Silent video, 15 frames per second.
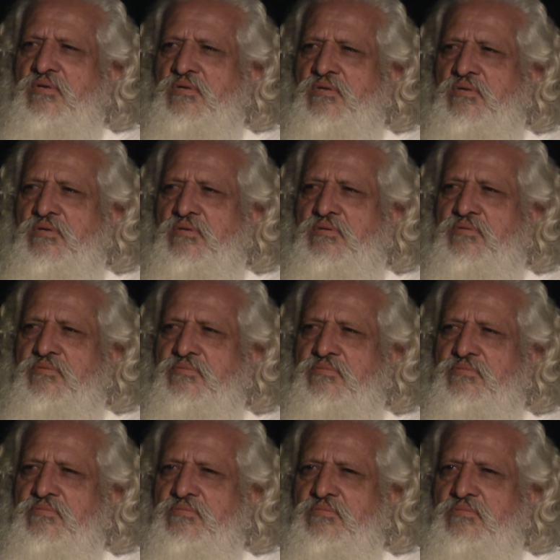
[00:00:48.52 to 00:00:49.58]

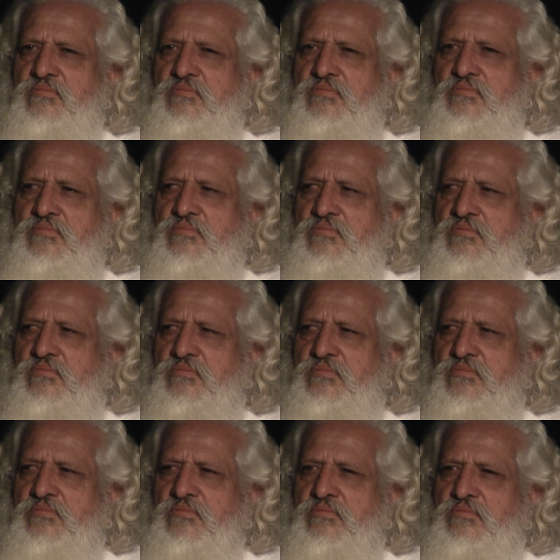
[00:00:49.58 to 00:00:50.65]

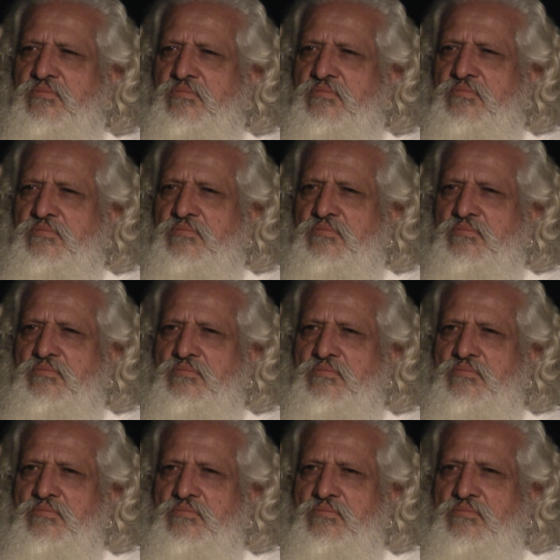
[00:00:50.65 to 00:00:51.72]

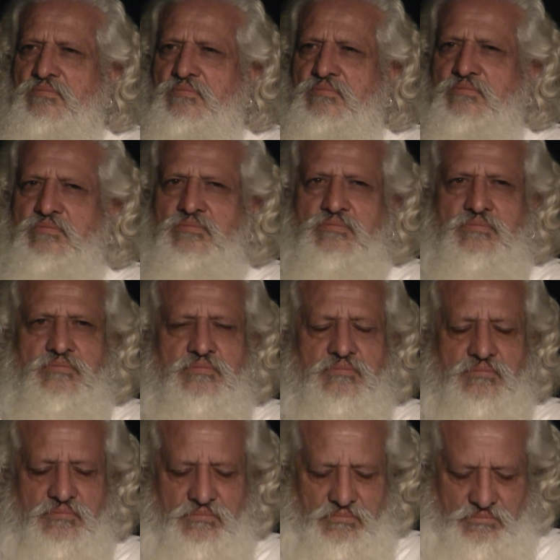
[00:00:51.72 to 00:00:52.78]

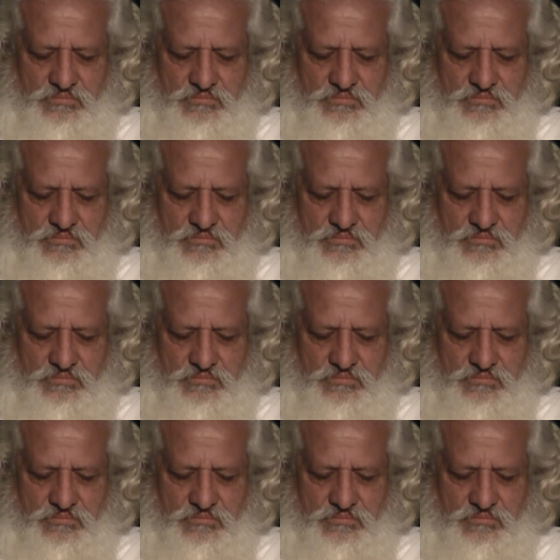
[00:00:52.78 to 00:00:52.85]
Nobody speaks.